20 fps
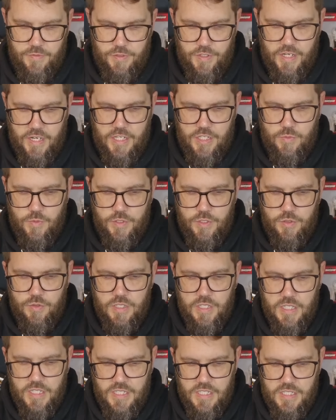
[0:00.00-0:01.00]
today's one, you
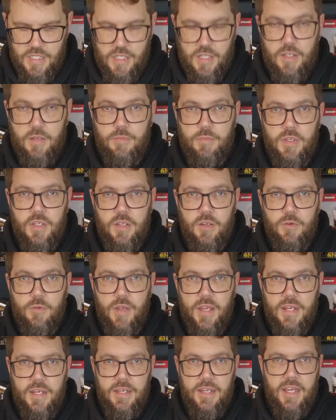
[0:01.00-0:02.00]
need a
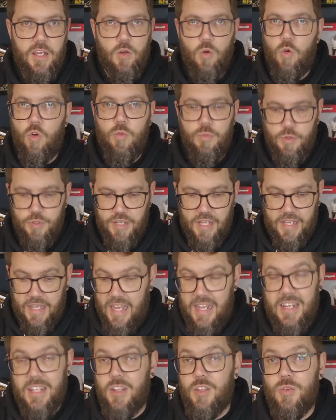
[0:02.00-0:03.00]
red deck or blue
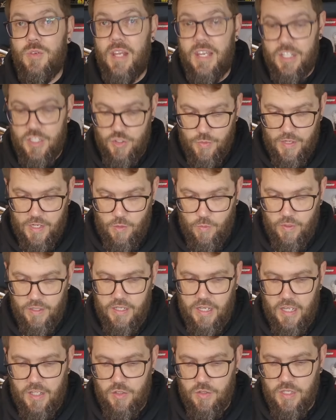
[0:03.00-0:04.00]
deck, any 2 decks you really
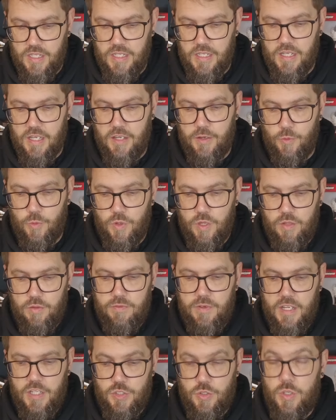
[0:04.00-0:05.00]
want, and you need a royal
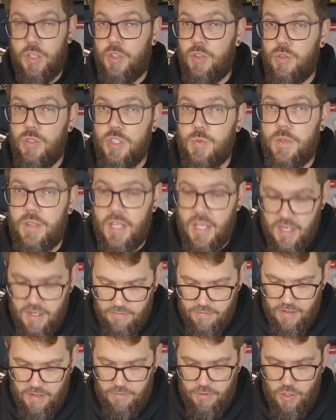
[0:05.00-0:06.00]
flush, or you can do this with any
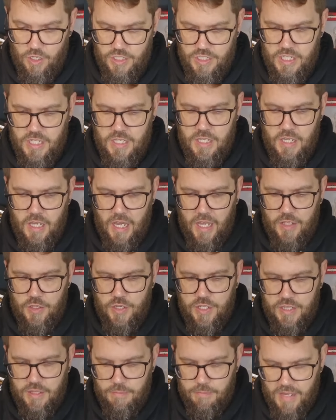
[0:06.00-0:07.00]
5 cards, and you
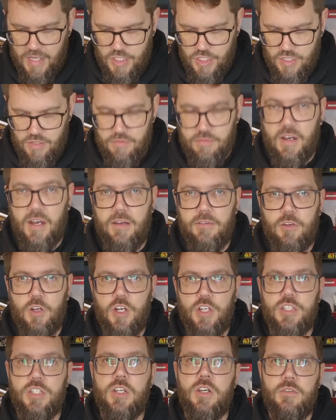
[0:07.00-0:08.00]
need the matching 5
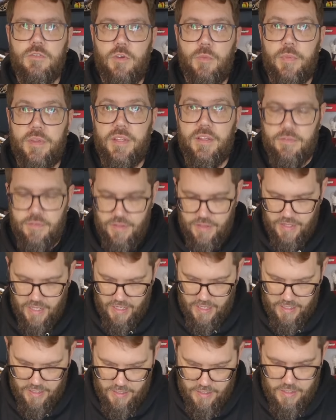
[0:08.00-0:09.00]
cards from a different
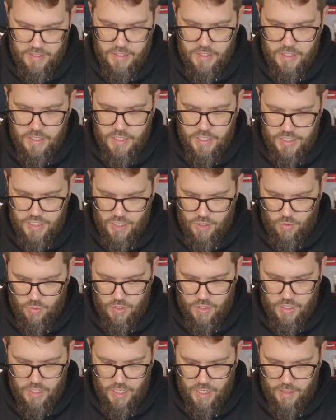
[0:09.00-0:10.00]
deck. So
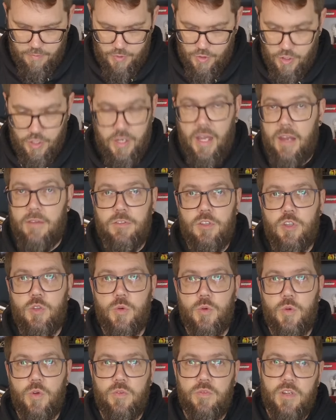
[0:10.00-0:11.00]
you don't have to
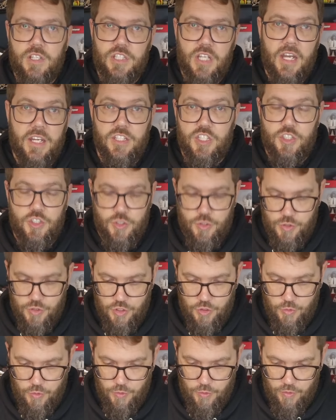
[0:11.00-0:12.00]
do a royal flush. I just choose
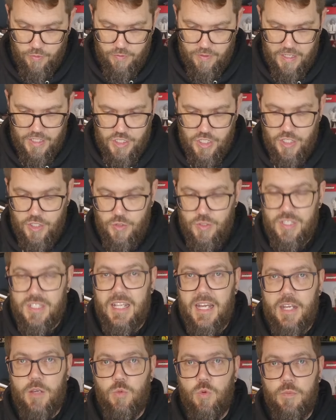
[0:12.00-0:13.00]
to do a royal flush. Your
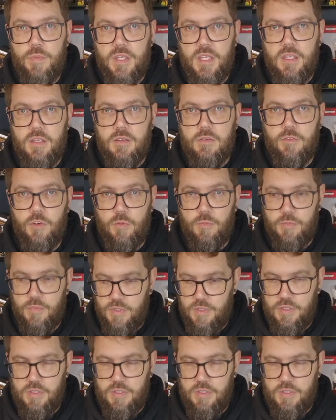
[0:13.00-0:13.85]
stack will be from